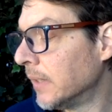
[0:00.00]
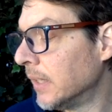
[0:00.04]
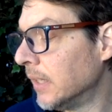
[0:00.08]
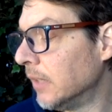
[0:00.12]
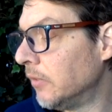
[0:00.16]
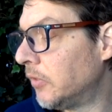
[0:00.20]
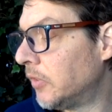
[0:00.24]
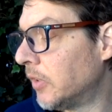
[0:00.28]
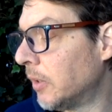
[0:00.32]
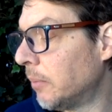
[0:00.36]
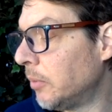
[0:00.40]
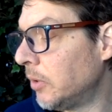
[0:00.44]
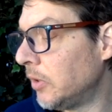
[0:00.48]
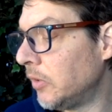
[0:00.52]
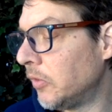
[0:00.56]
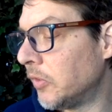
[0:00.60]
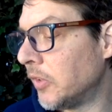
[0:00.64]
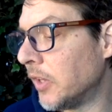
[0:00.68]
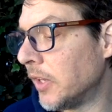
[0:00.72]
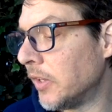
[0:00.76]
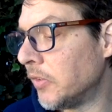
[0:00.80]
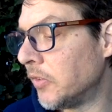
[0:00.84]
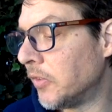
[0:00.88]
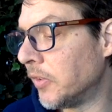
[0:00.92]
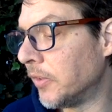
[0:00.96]
If someone
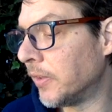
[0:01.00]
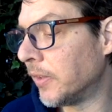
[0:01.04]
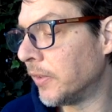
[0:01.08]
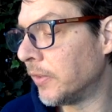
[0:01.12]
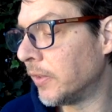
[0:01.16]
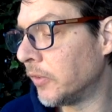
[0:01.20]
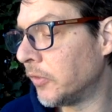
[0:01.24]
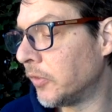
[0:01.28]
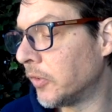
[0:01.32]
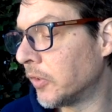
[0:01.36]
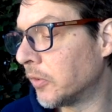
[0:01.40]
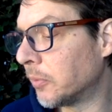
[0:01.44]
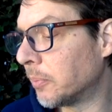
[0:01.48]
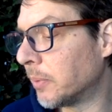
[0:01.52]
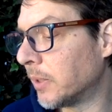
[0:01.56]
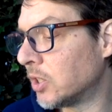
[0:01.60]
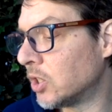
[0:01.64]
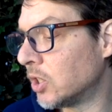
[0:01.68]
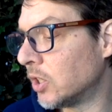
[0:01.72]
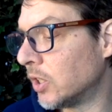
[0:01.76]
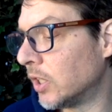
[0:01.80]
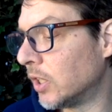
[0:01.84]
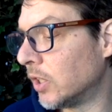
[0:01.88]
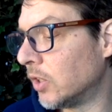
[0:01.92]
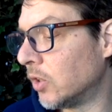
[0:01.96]
says that this
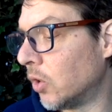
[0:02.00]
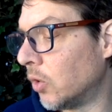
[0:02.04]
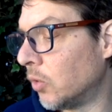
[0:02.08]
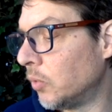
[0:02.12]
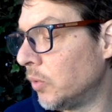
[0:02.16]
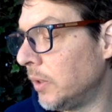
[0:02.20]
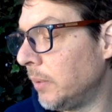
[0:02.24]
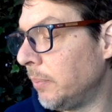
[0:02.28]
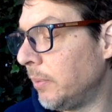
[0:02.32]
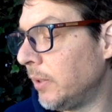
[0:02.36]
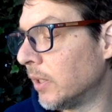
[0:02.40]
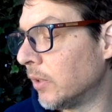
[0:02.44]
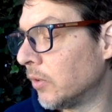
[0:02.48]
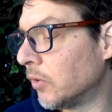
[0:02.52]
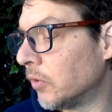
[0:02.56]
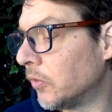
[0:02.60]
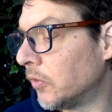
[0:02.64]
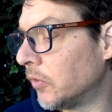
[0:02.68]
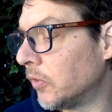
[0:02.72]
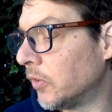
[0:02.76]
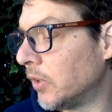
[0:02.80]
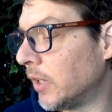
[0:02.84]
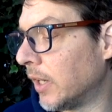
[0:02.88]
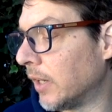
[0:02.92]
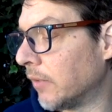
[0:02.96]
expression can only be
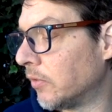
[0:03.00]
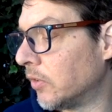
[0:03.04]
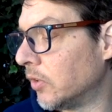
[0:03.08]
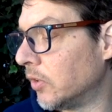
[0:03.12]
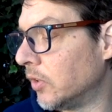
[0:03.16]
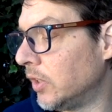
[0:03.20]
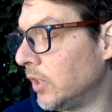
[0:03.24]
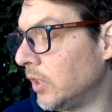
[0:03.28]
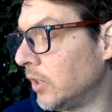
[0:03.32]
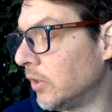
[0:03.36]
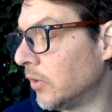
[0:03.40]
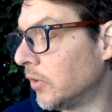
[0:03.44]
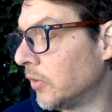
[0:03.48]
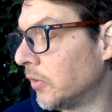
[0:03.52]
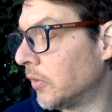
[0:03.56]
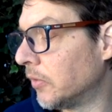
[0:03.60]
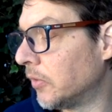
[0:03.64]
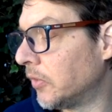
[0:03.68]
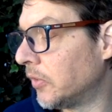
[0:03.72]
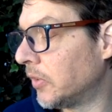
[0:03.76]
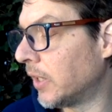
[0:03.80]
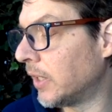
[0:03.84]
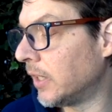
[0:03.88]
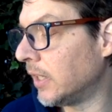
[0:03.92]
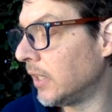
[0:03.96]
understood after years of
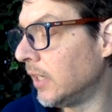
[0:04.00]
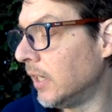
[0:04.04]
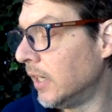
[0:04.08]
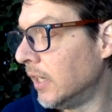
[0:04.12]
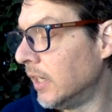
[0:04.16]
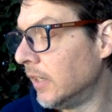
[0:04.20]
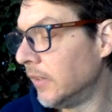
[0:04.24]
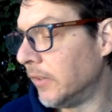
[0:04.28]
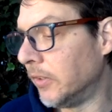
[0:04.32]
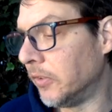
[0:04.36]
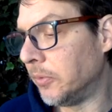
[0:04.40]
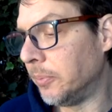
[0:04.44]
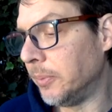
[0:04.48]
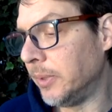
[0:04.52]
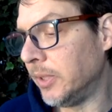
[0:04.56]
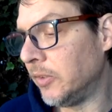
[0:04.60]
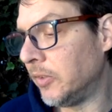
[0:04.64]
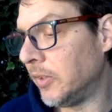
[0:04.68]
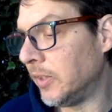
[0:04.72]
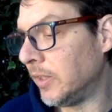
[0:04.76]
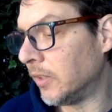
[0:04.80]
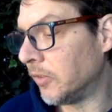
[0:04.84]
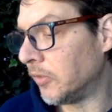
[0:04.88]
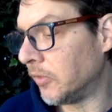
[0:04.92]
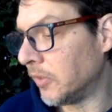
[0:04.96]
study, this
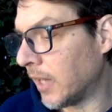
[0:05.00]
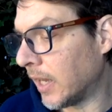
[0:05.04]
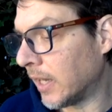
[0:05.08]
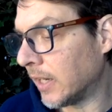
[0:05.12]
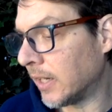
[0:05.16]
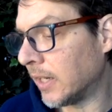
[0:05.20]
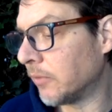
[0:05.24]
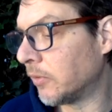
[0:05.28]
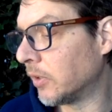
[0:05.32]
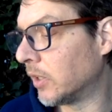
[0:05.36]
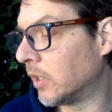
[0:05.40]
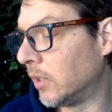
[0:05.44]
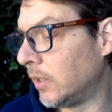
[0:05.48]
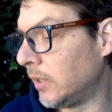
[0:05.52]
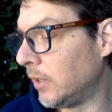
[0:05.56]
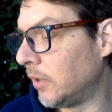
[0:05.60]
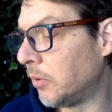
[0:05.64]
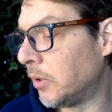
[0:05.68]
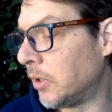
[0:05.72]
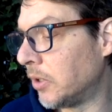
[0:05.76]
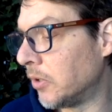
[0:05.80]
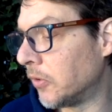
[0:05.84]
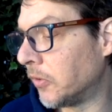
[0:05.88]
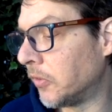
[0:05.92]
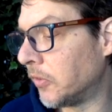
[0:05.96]
means he does not have a
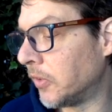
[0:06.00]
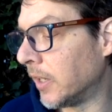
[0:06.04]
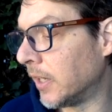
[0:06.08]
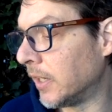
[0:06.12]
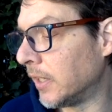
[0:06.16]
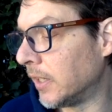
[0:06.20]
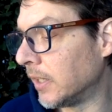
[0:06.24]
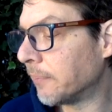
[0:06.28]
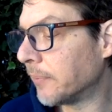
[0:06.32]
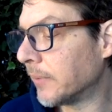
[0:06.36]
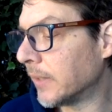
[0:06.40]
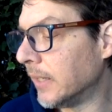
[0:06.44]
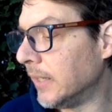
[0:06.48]
clear understanding.